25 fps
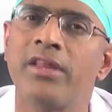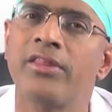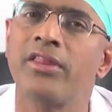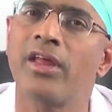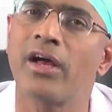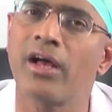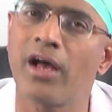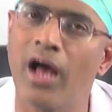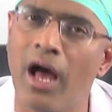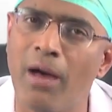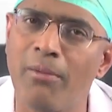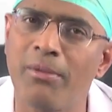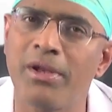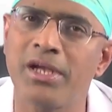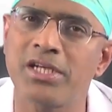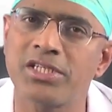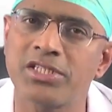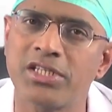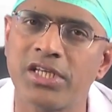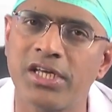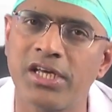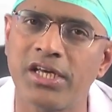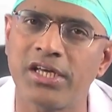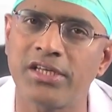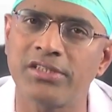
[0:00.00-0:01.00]
The
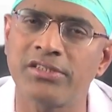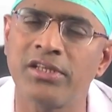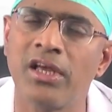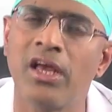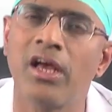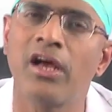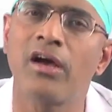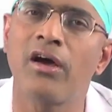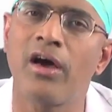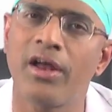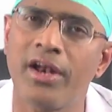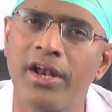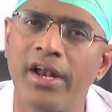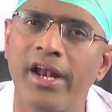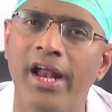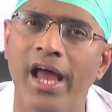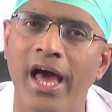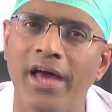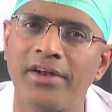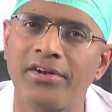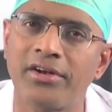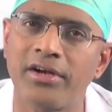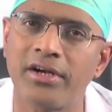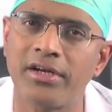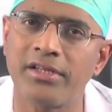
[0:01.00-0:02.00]
commonest is coronary
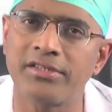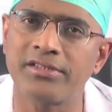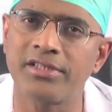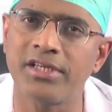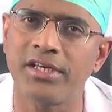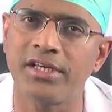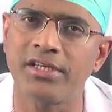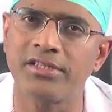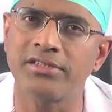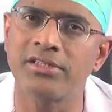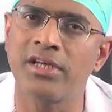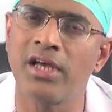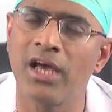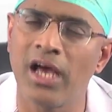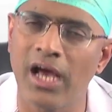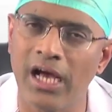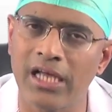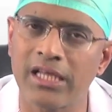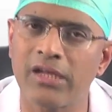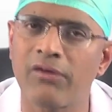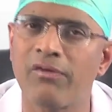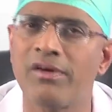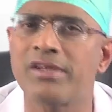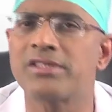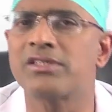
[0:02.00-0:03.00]
artery disease,
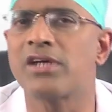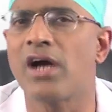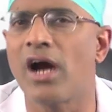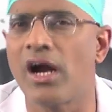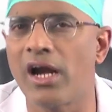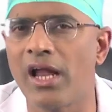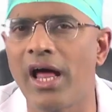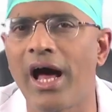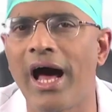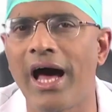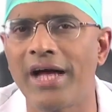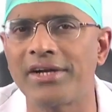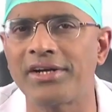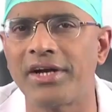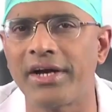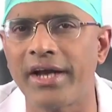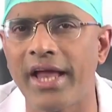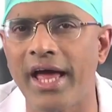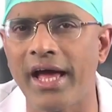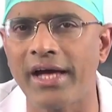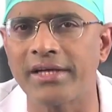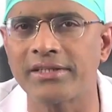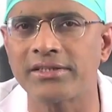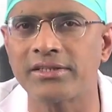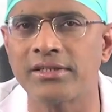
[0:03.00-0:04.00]
otherwise called heart
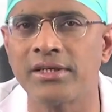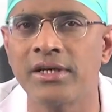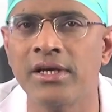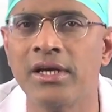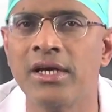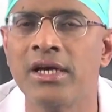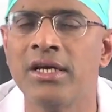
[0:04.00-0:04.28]
attacks.